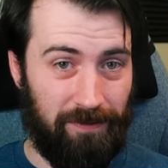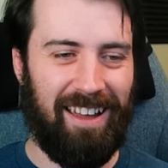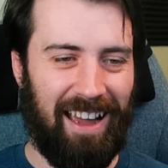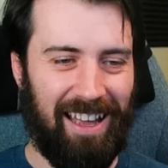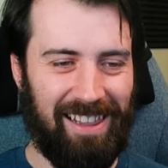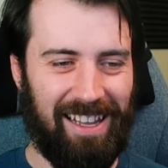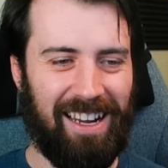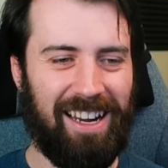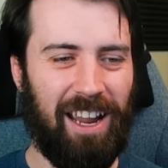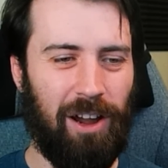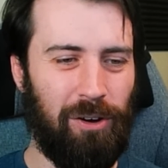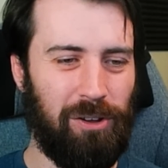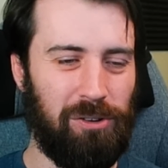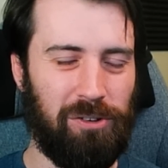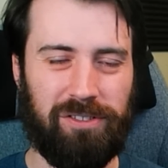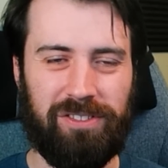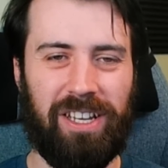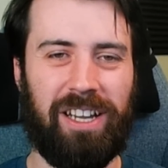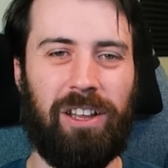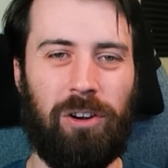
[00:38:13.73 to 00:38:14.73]
I like how it
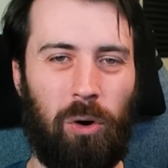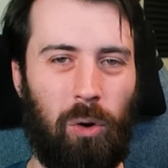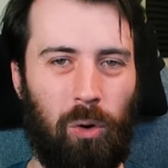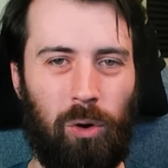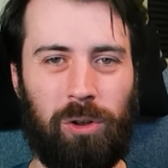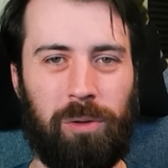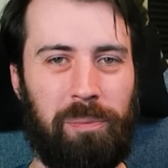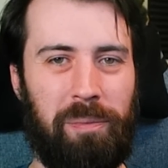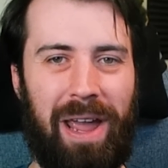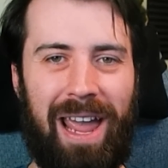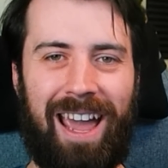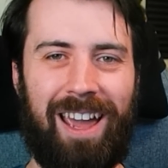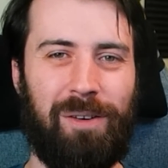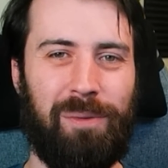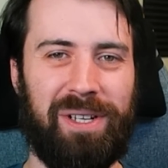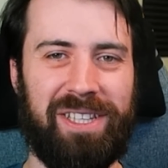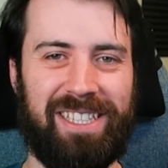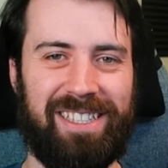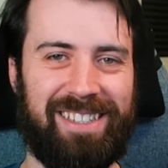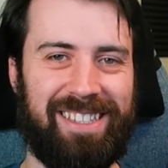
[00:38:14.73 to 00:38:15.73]
looks like an old man
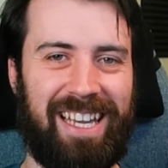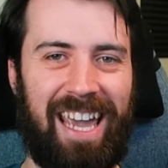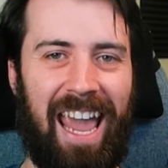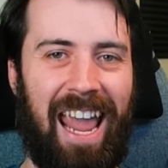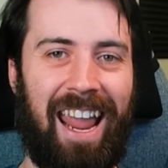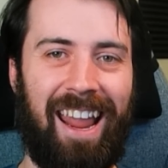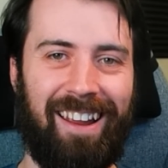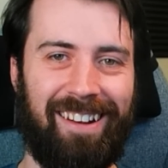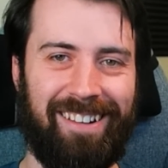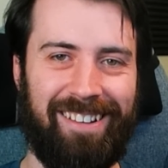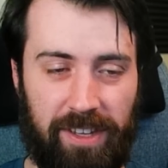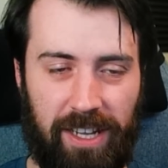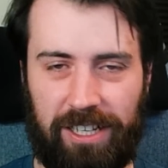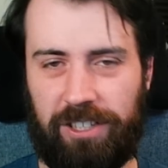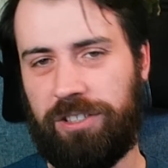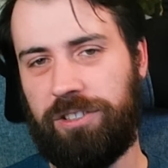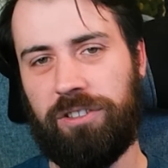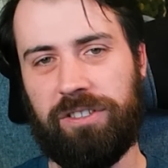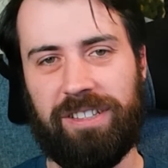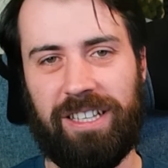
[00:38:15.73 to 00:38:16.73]
with its cane. I
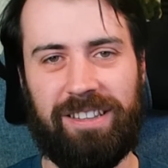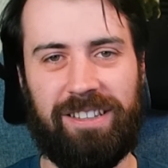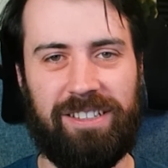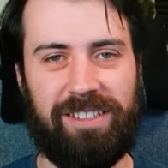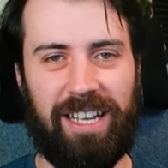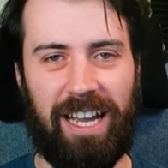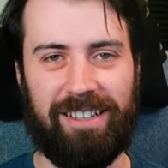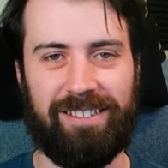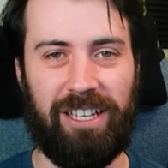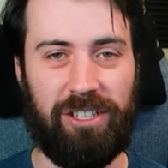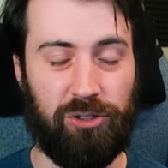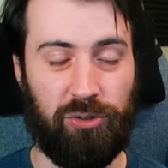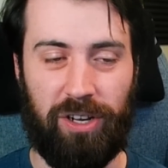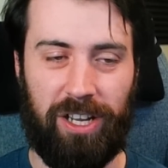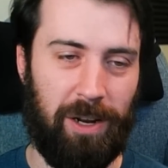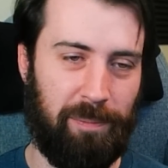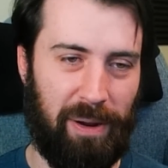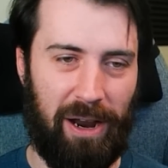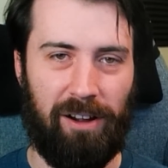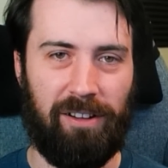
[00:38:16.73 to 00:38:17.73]
just looked at the dex entry,
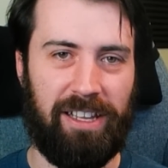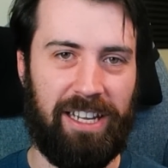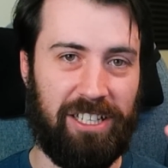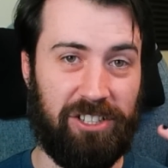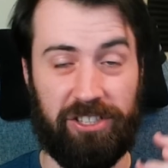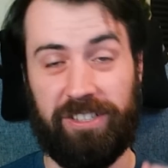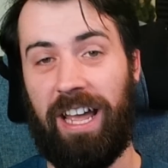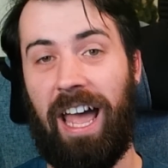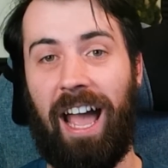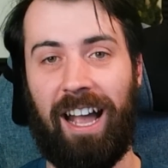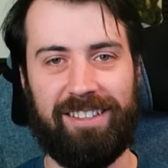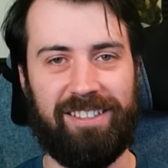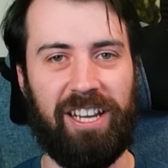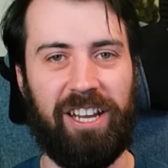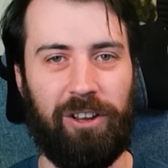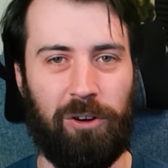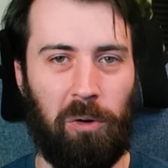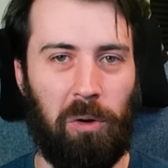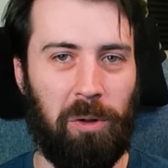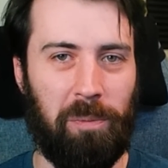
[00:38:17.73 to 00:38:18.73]
and apparently it just acts
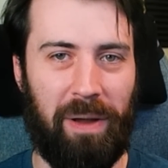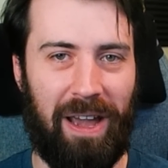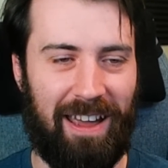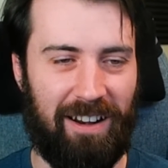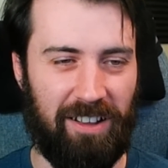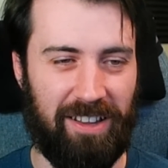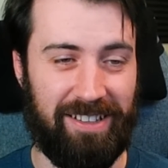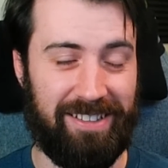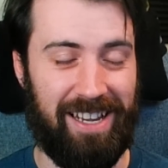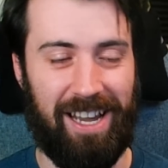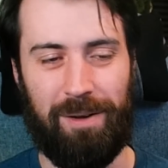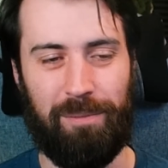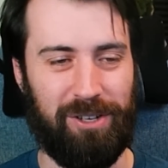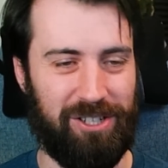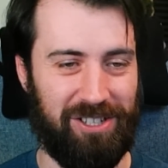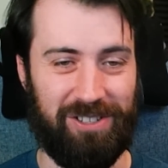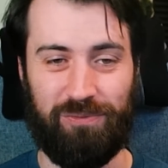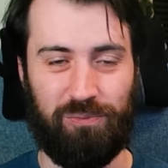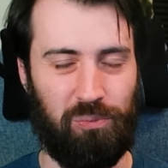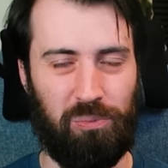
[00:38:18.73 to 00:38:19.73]
like an old man all the time,
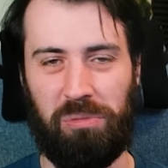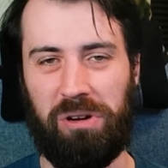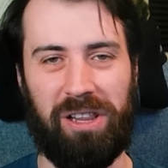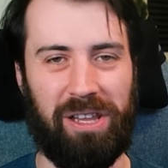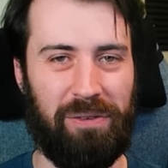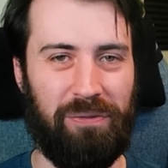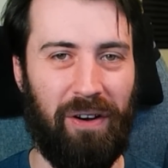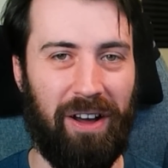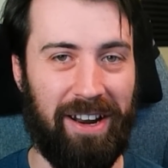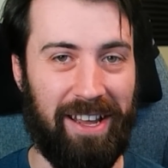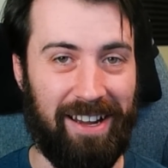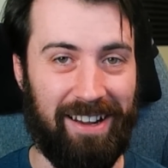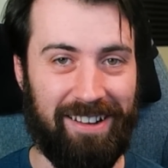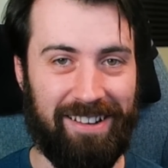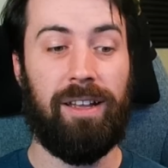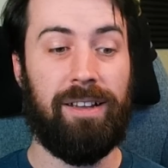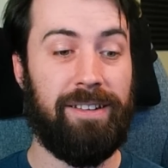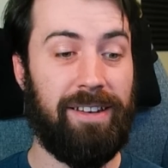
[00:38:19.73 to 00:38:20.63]
which is really funny.